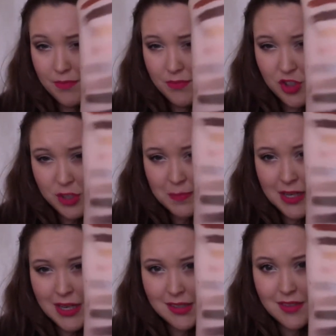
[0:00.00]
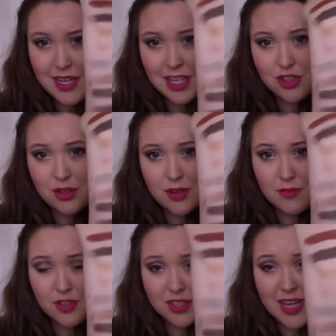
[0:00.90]
Just because of the nature
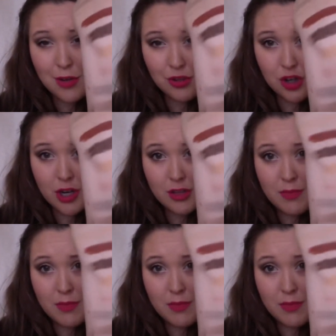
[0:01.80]
of just how dark the